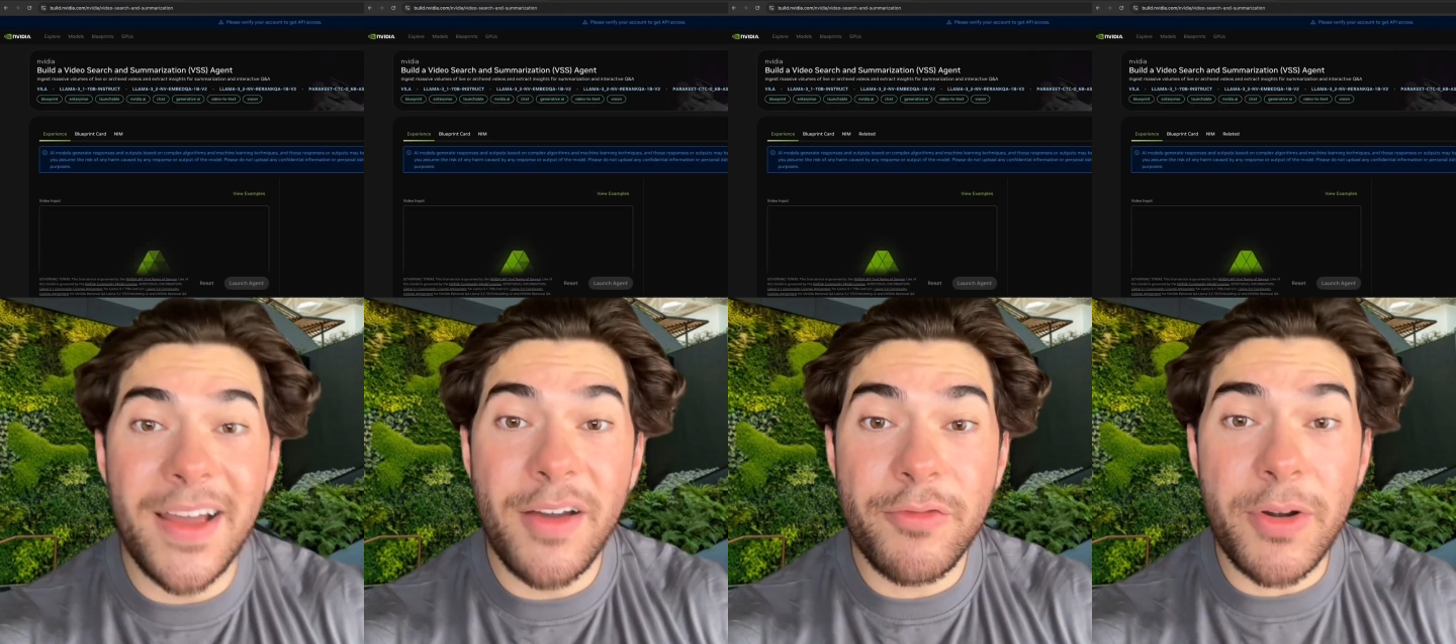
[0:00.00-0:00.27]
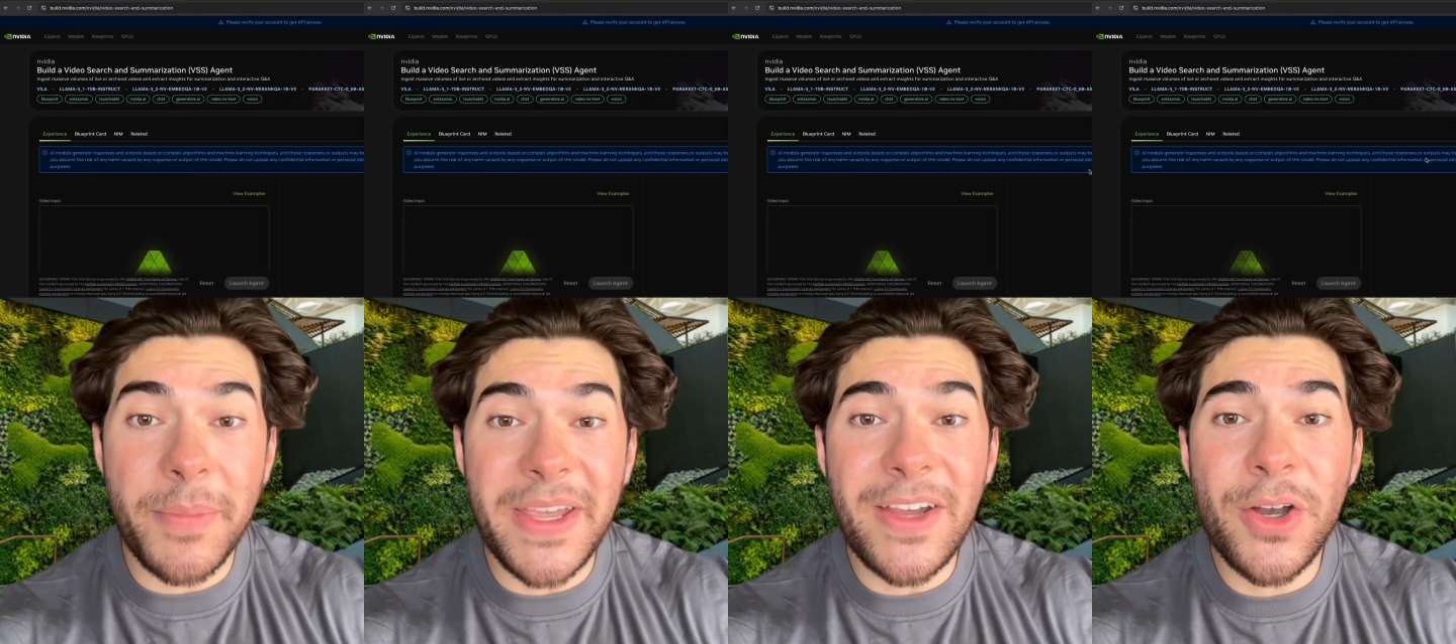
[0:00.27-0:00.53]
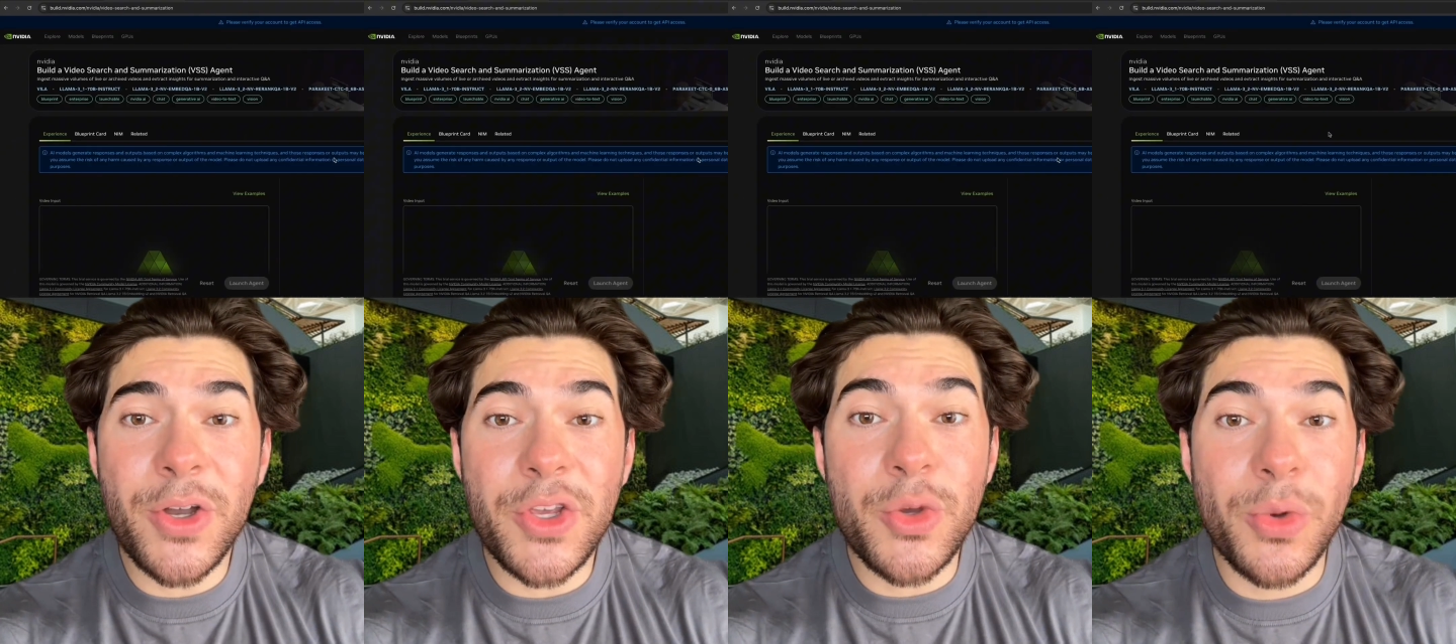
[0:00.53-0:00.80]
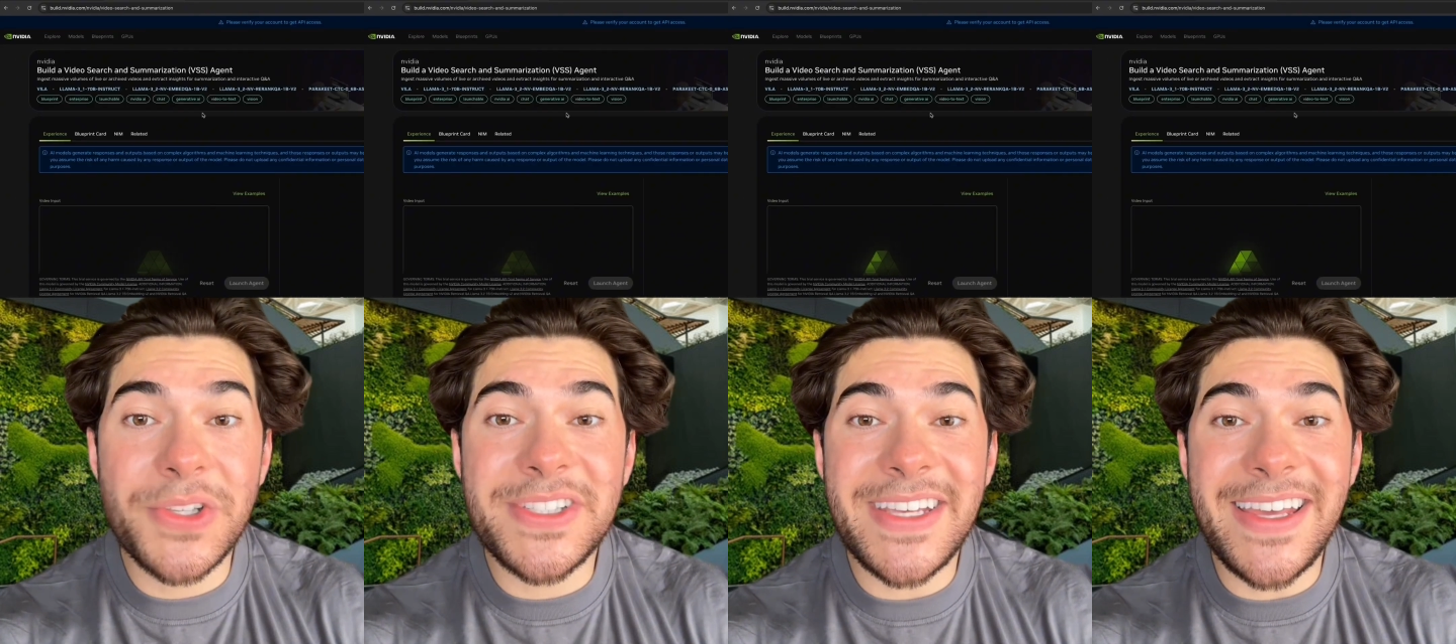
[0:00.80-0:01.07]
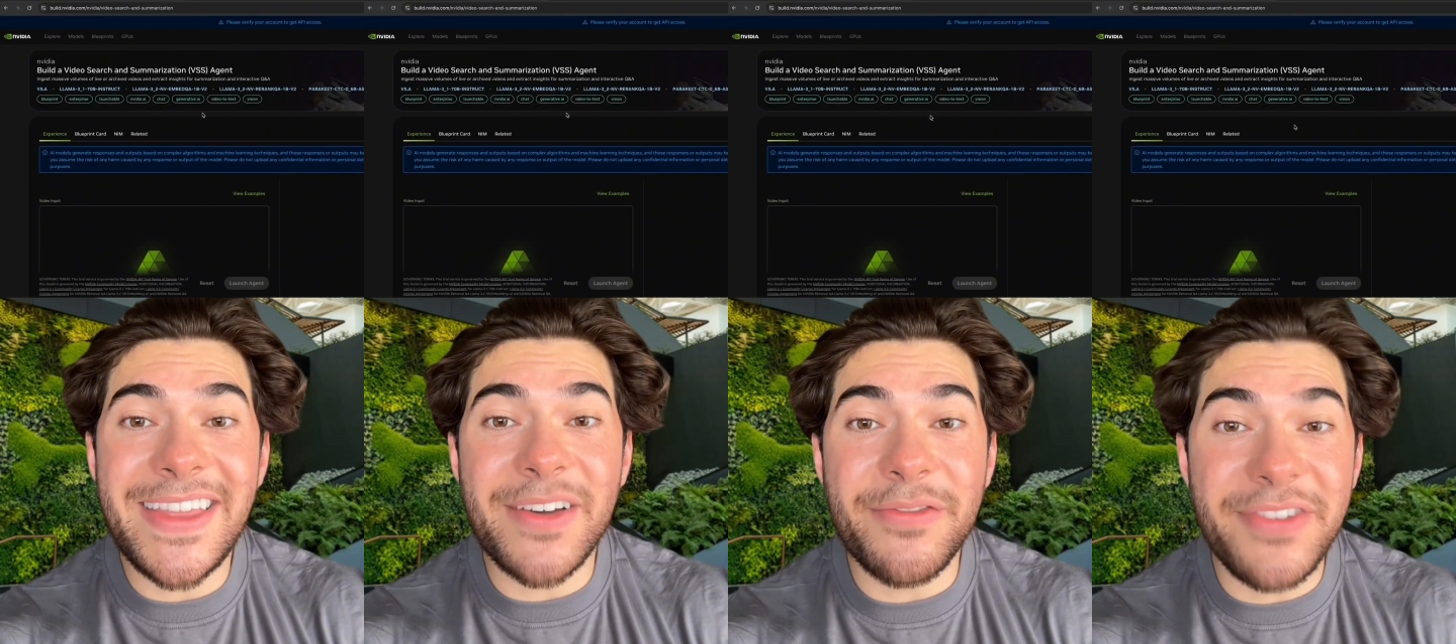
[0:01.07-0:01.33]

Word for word: From here, you will see the